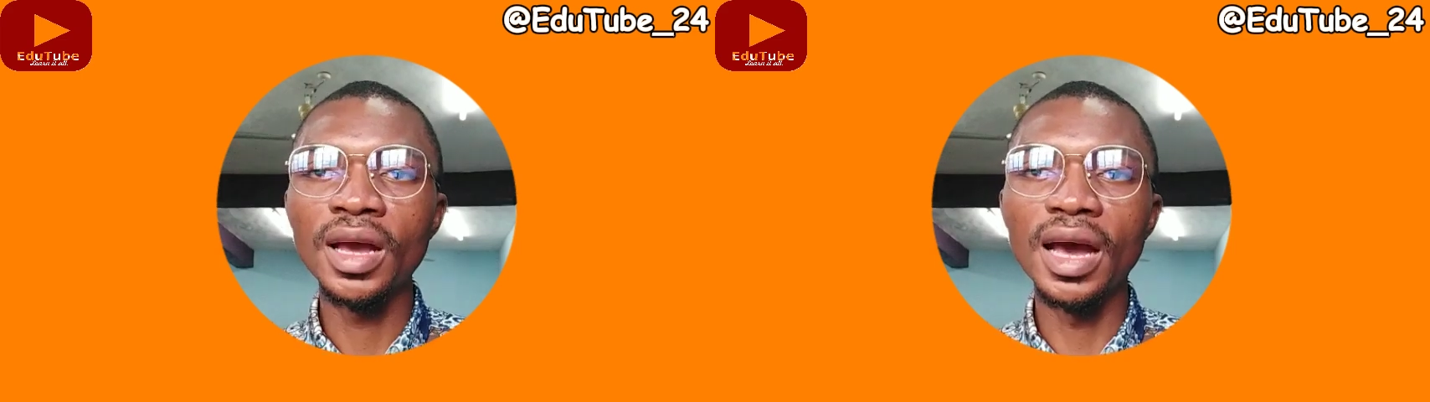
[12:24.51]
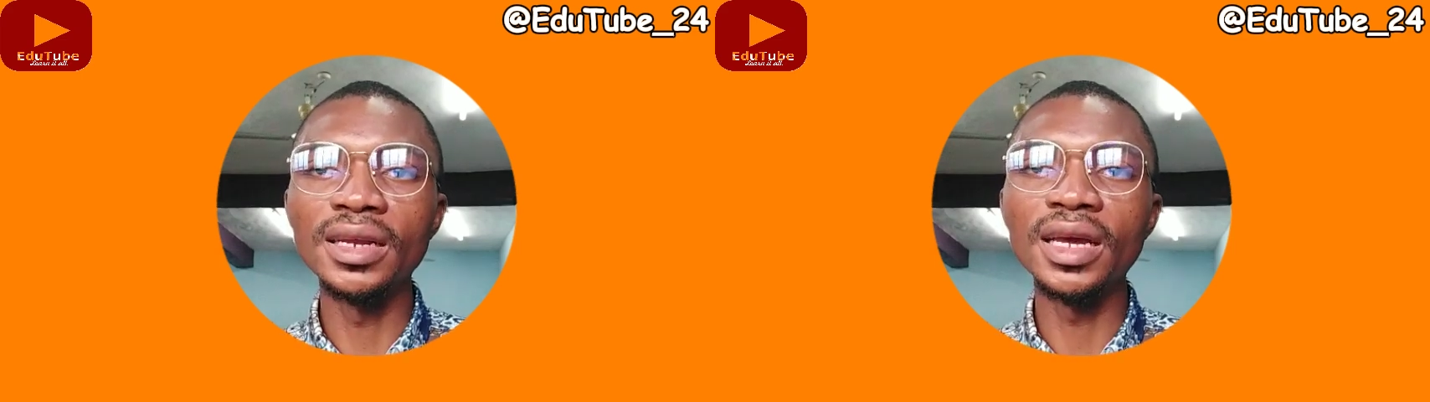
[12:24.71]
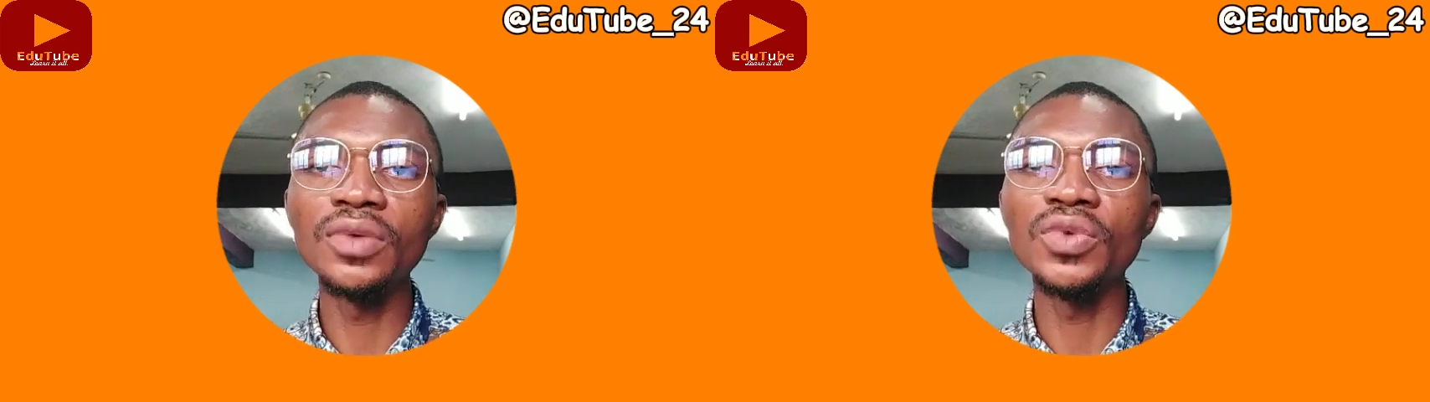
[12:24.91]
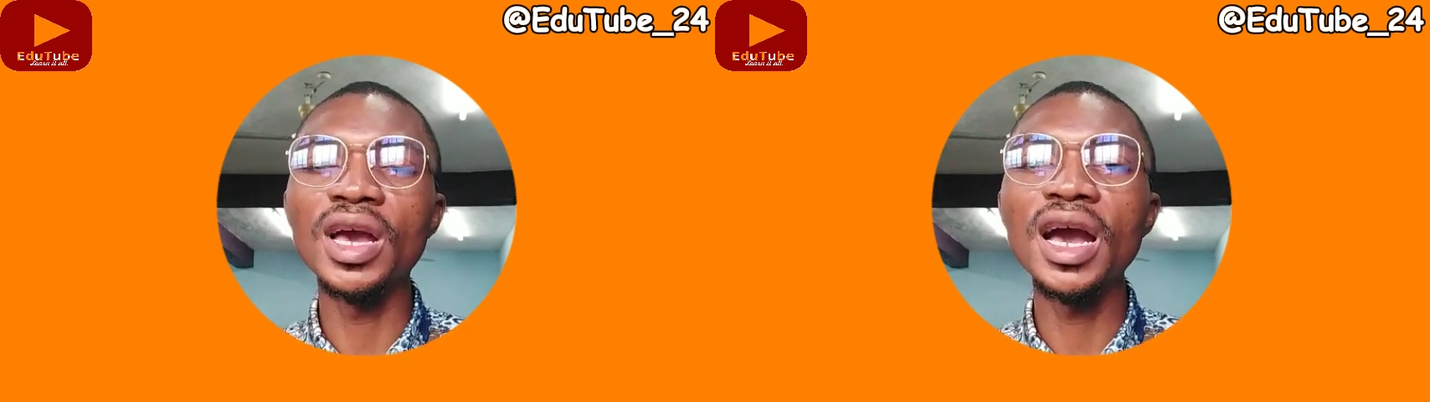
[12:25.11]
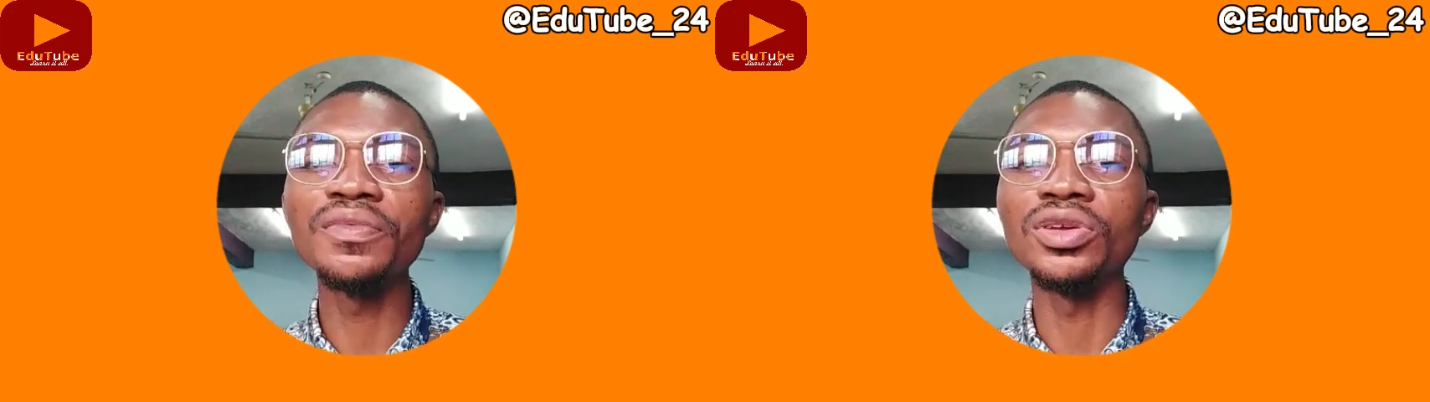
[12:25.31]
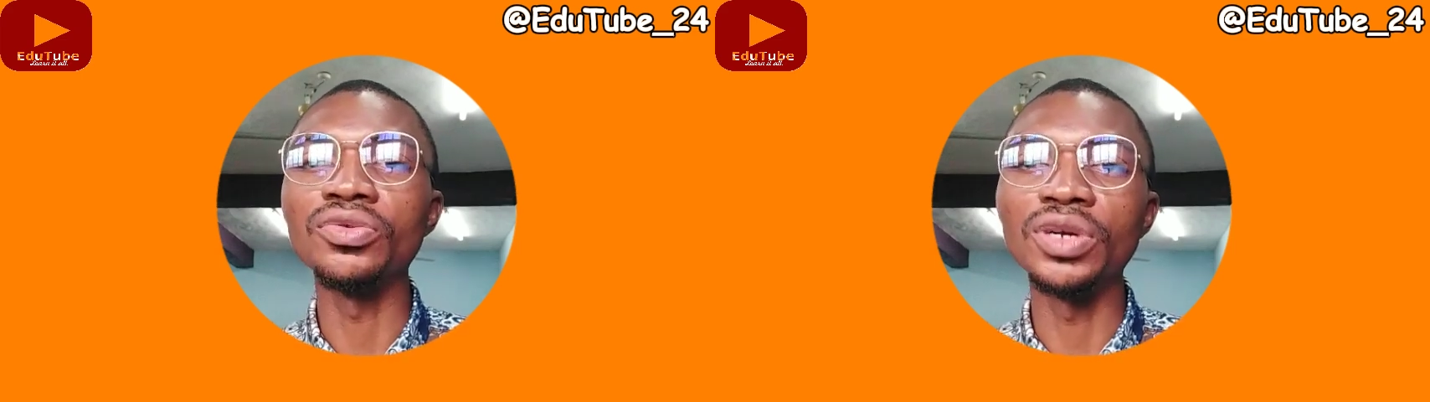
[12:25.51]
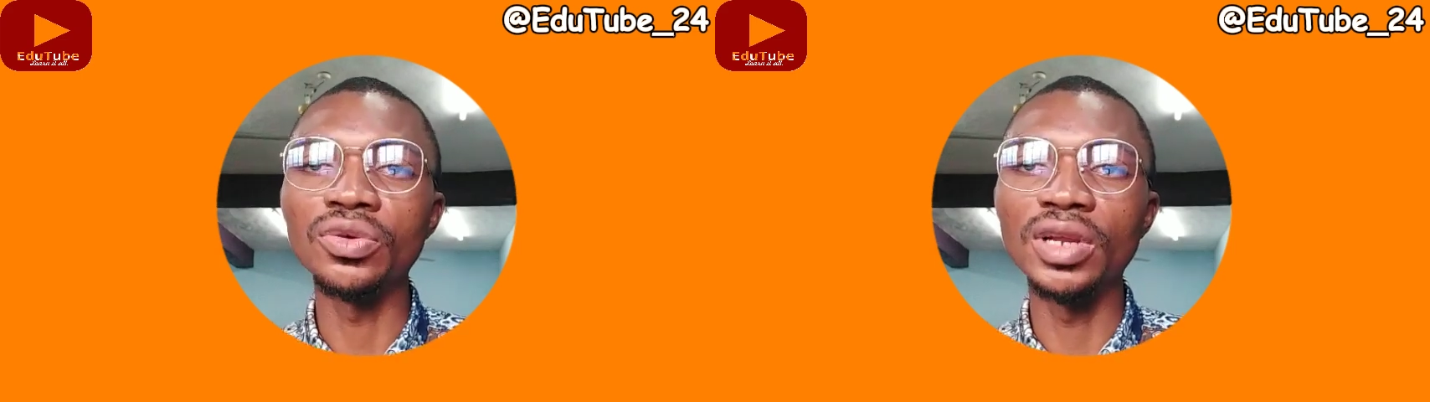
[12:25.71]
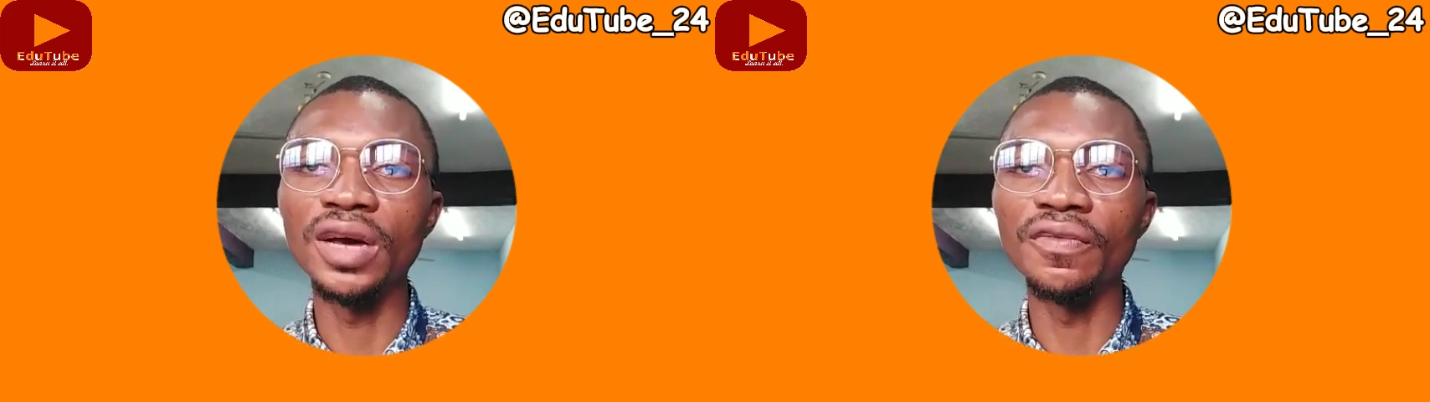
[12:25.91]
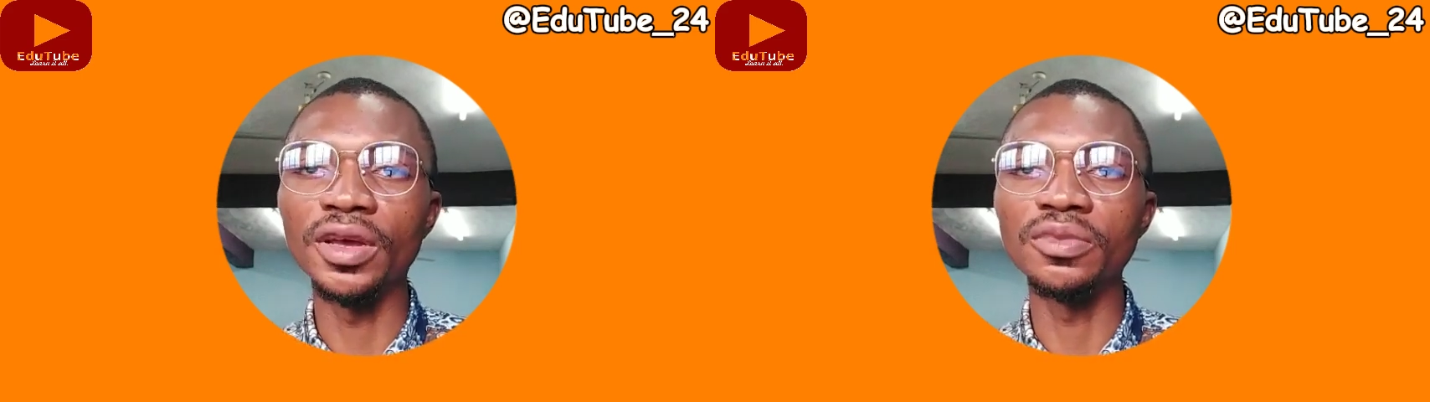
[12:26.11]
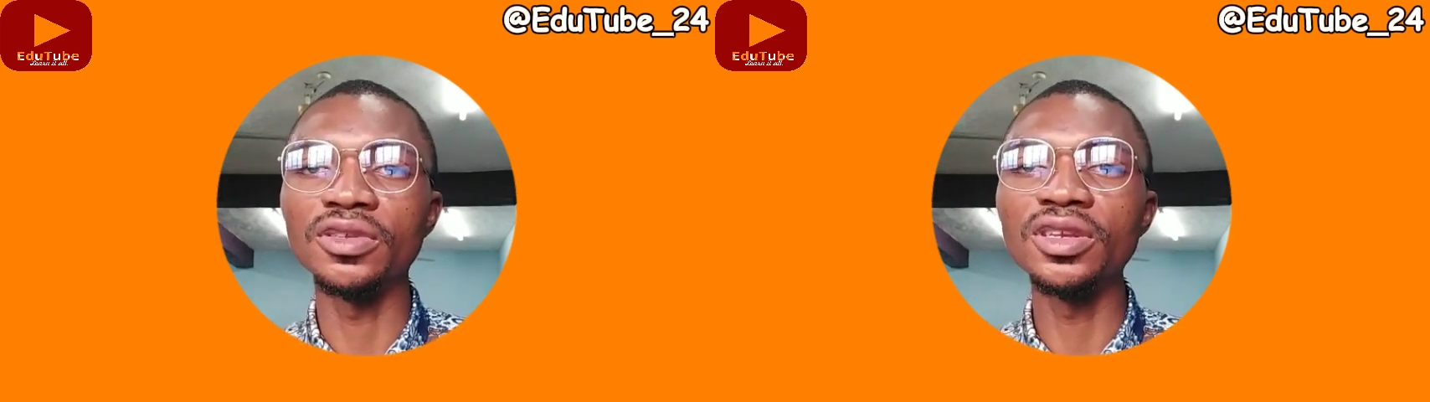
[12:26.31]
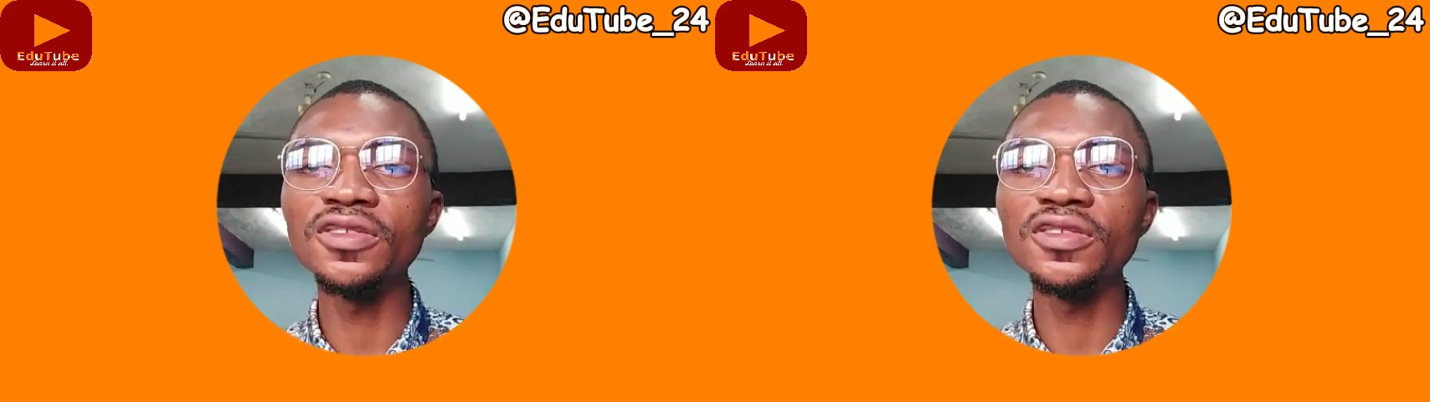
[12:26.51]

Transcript: And then we have the irregular verbs.